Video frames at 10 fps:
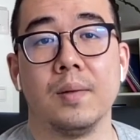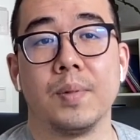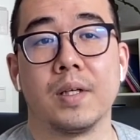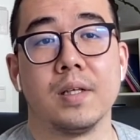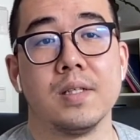
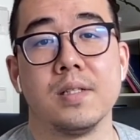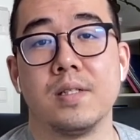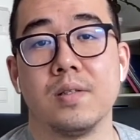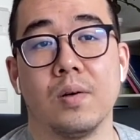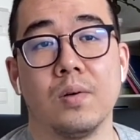
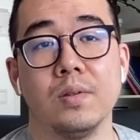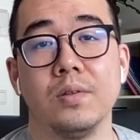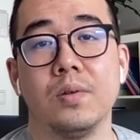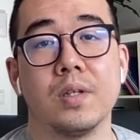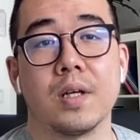because all the
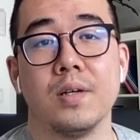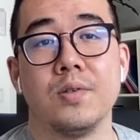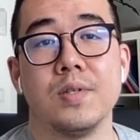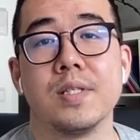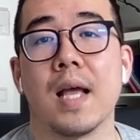Nordic
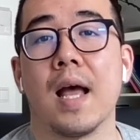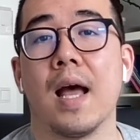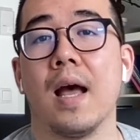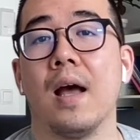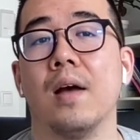countries
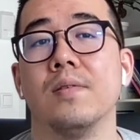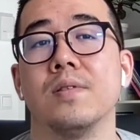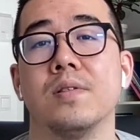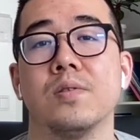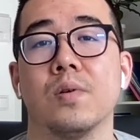have
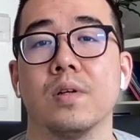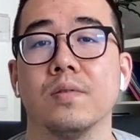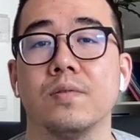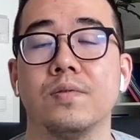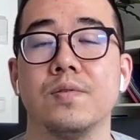sort of
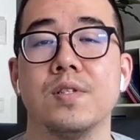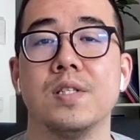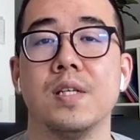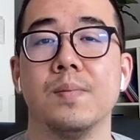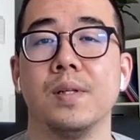
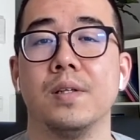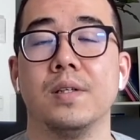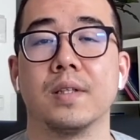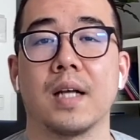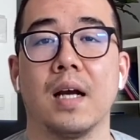
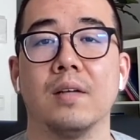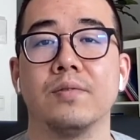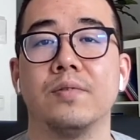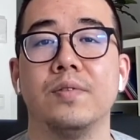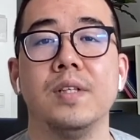similar kind of
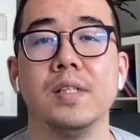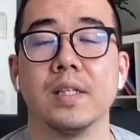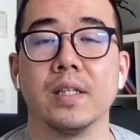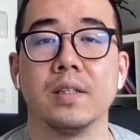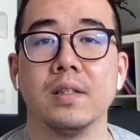
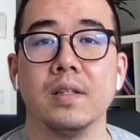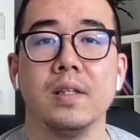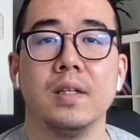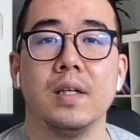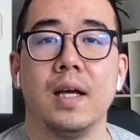feeling.
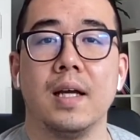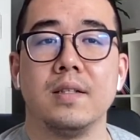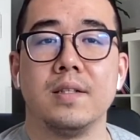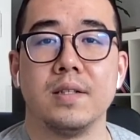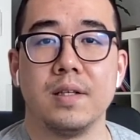
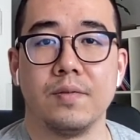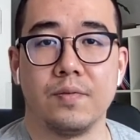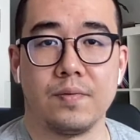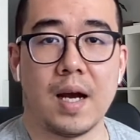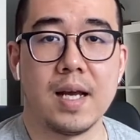And if
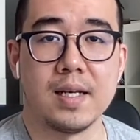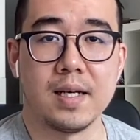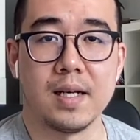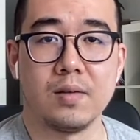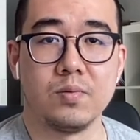I
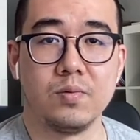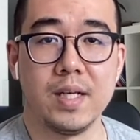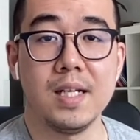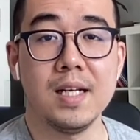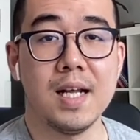
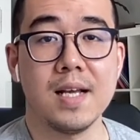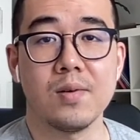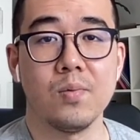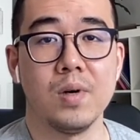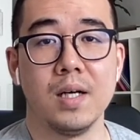really like
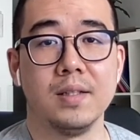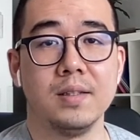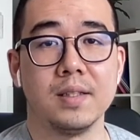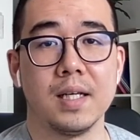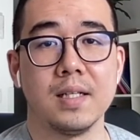one,
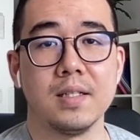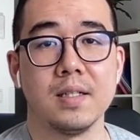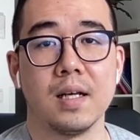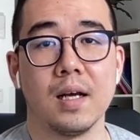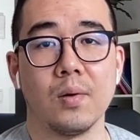
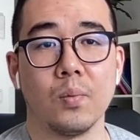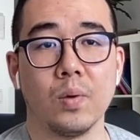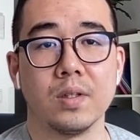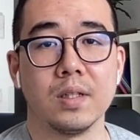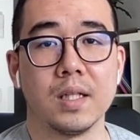then I
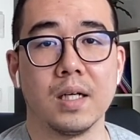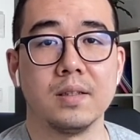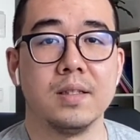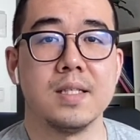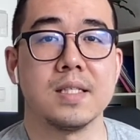would not
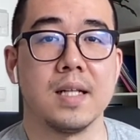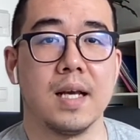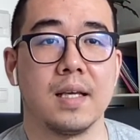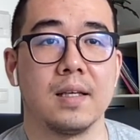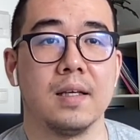
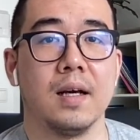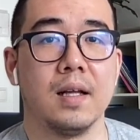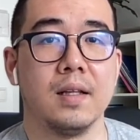dislike the